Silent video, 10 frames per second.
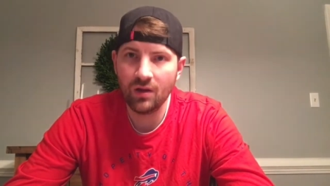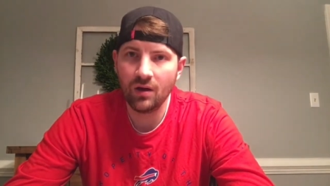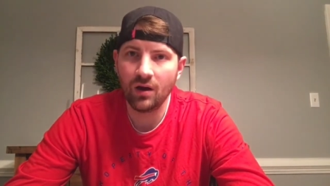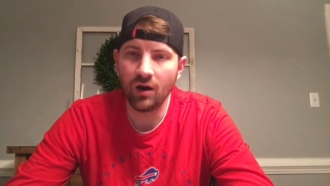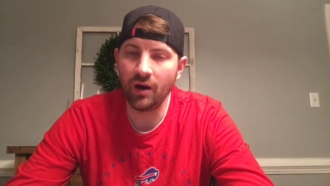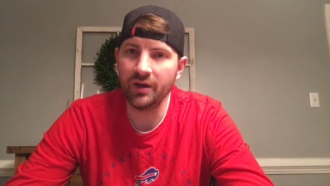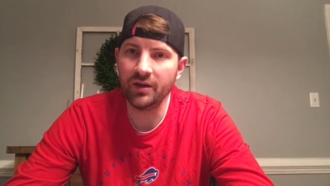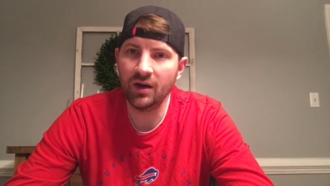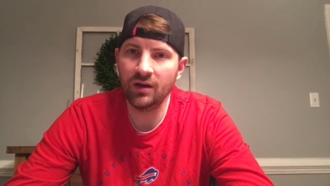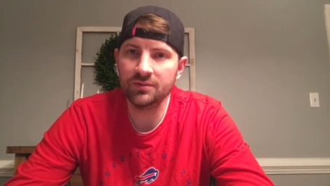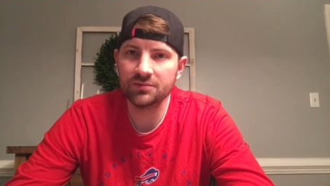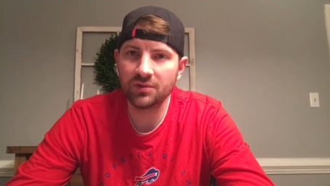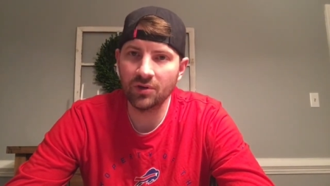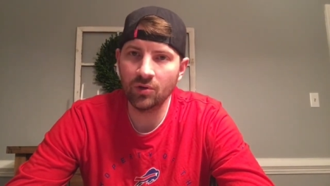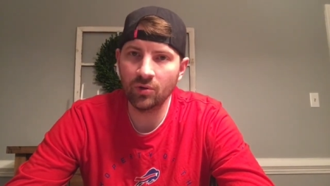All right, y'all,
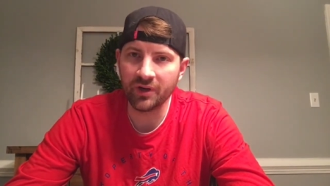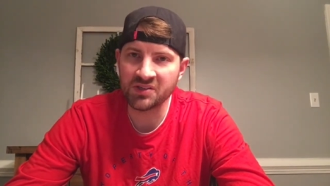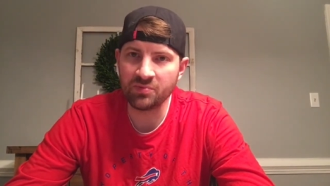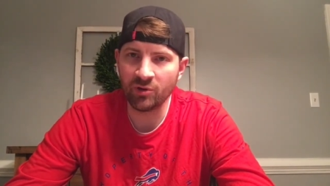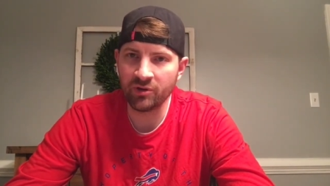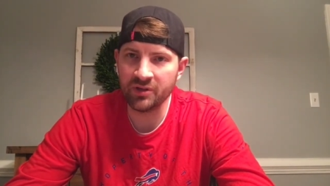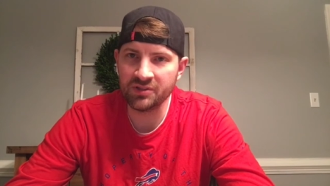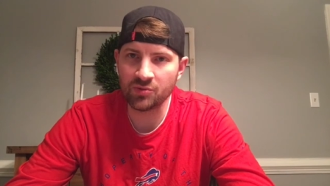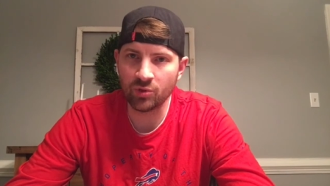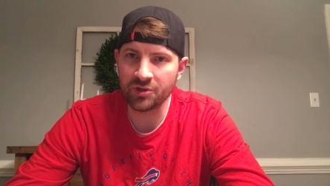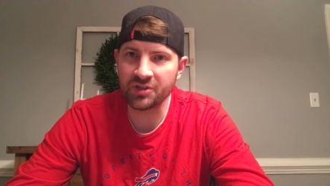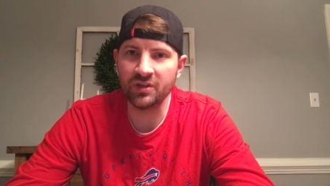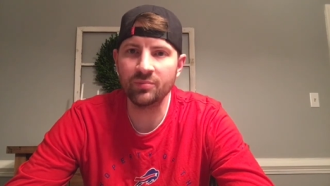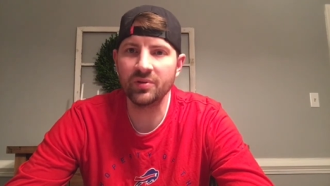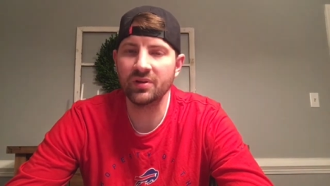go experience
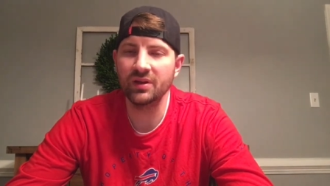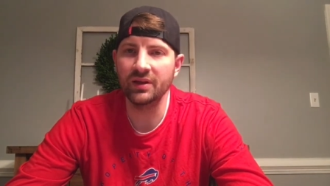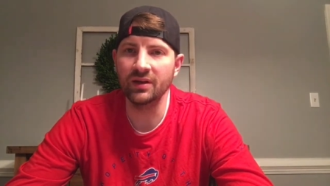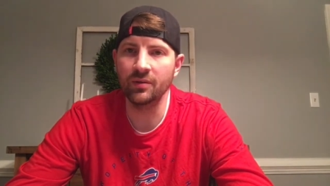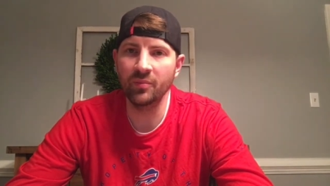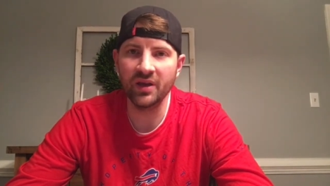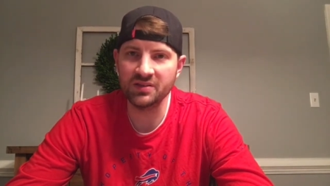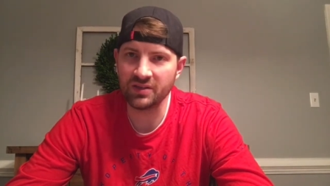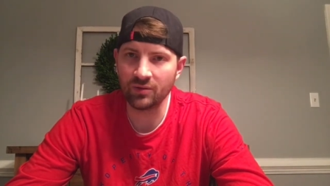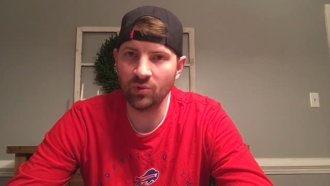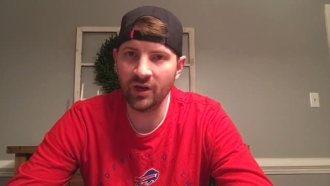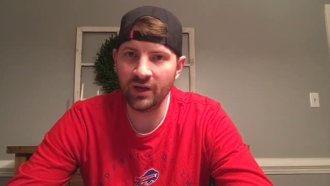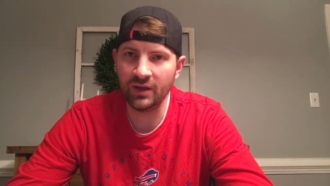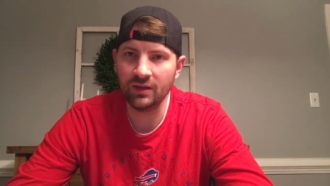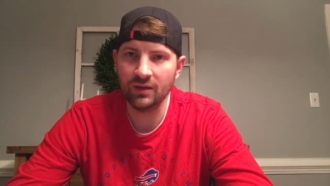worship in an amazing
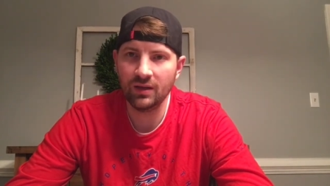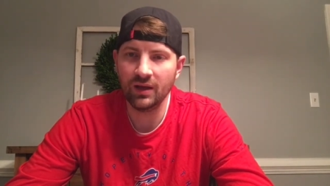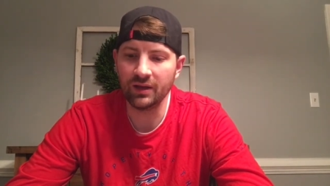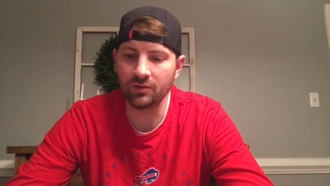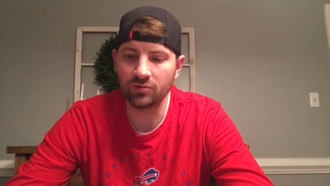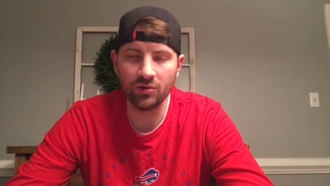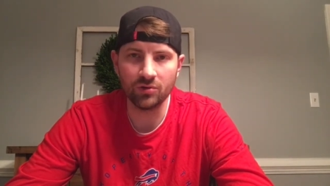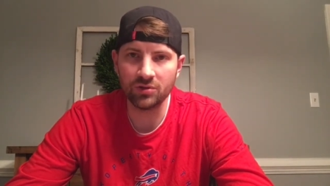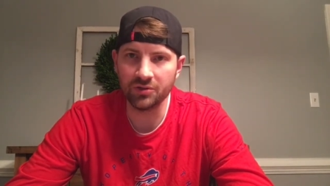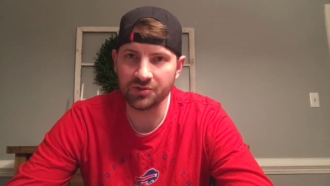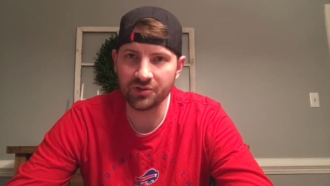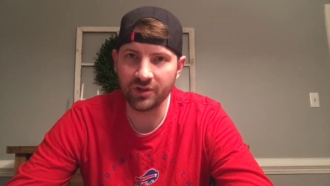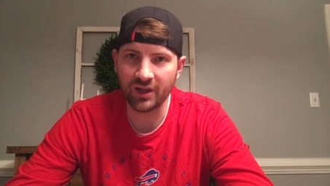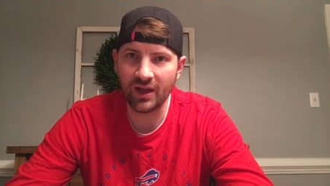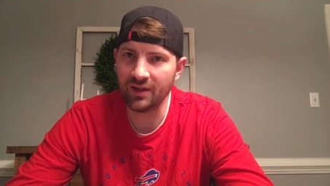way and grow closer
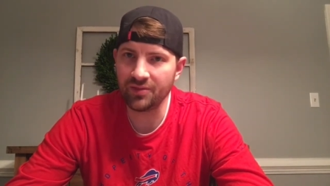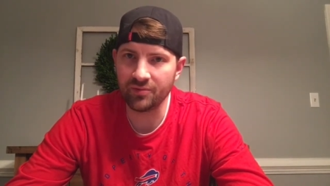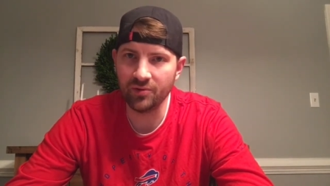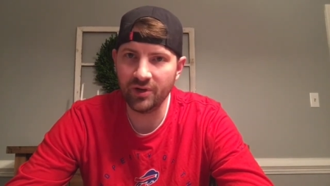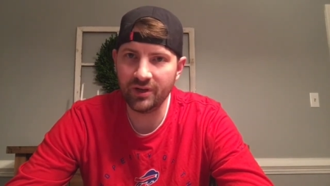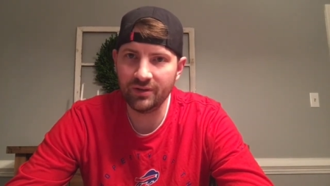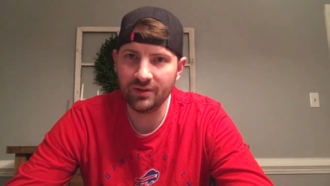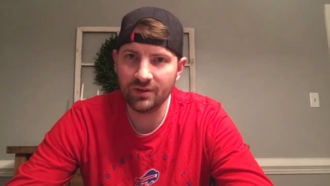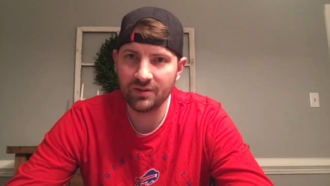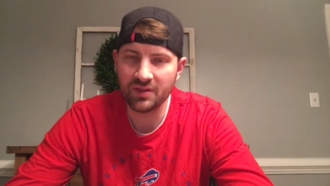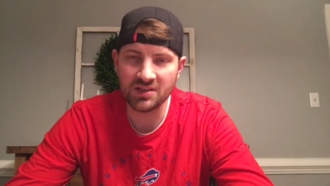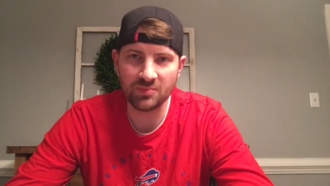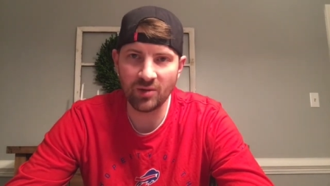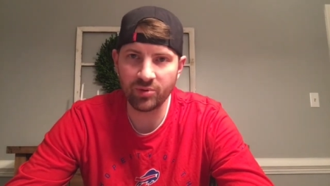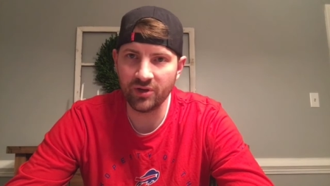to God through it. That's
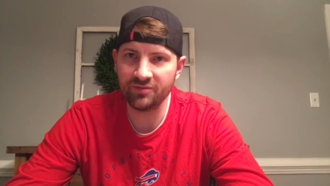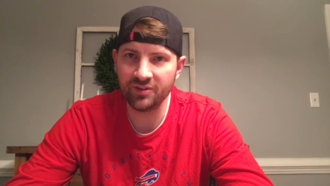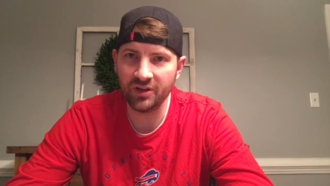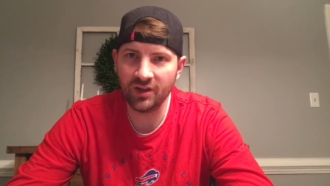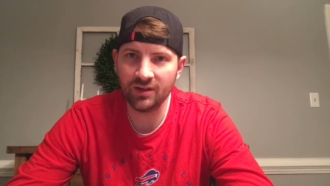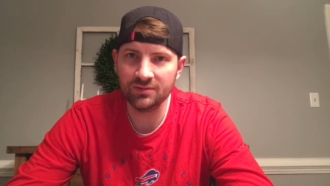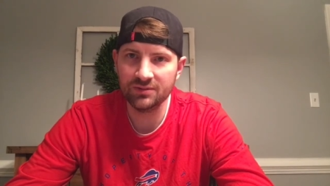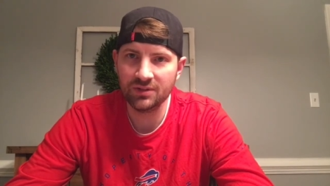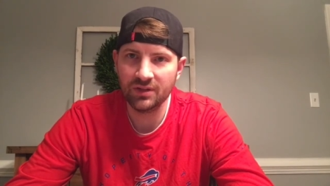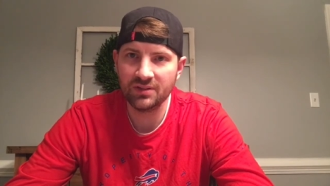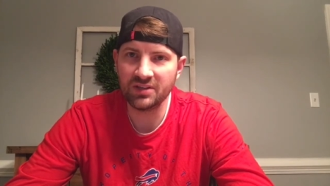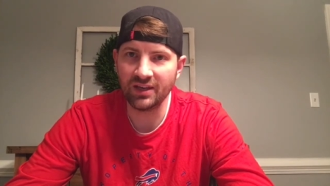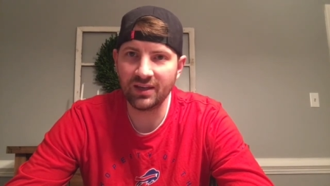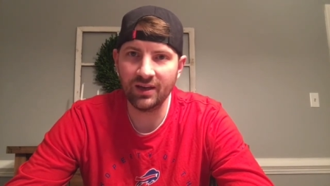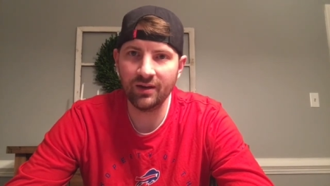my prayer for y'all.
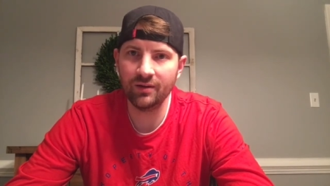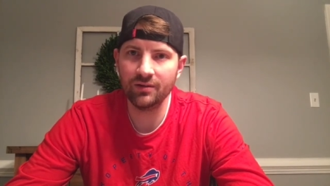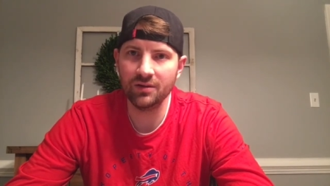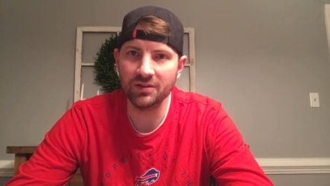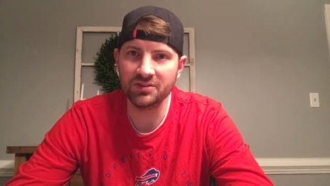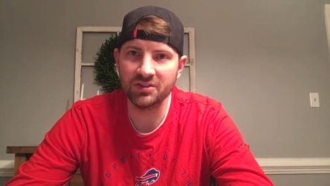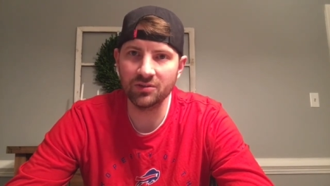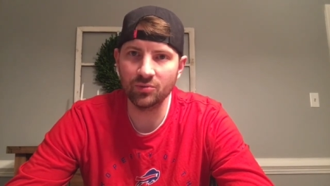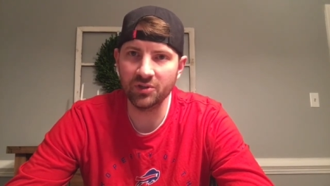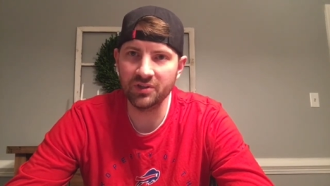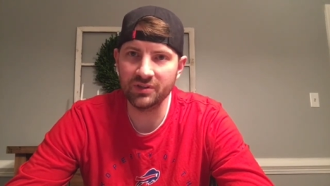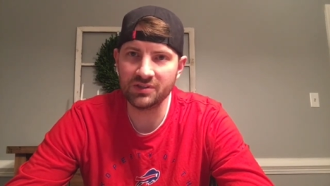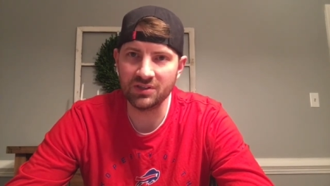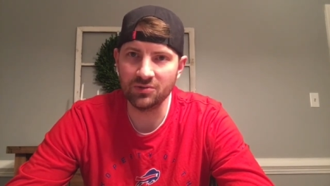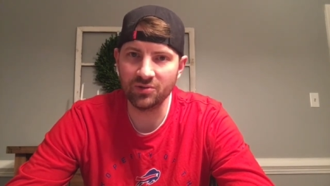Take care until we
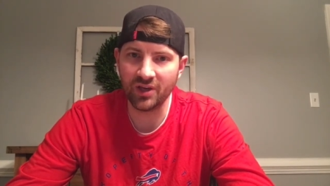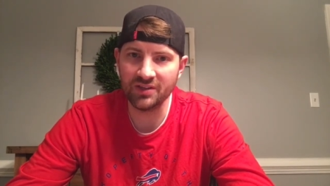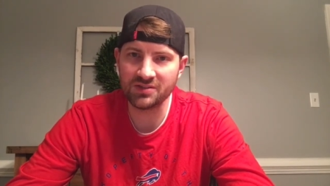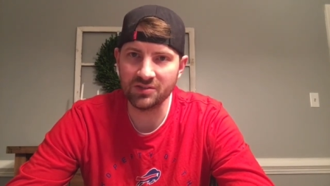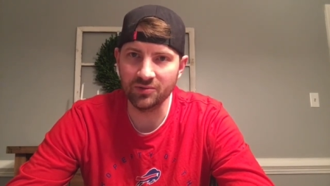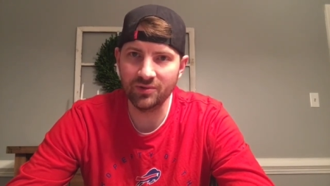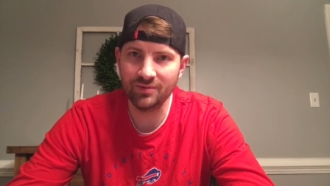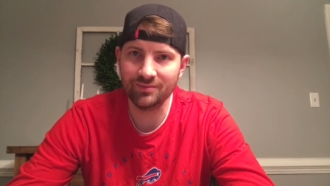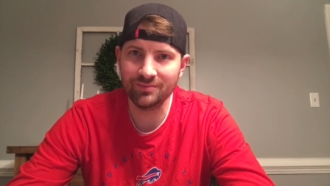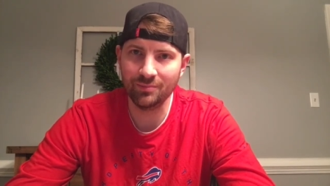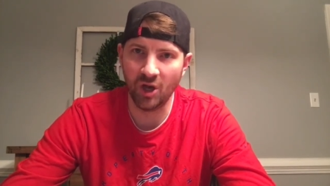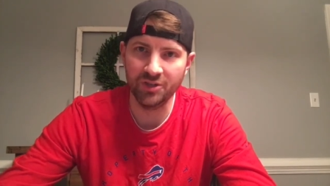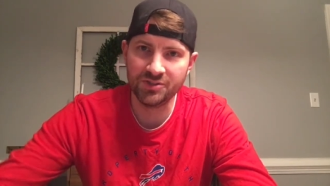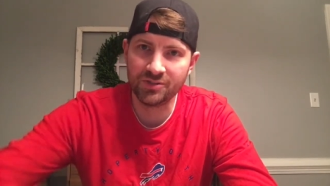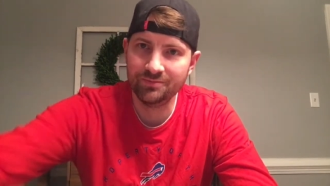see you again soon.
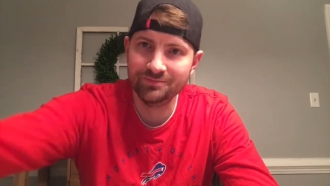Peace.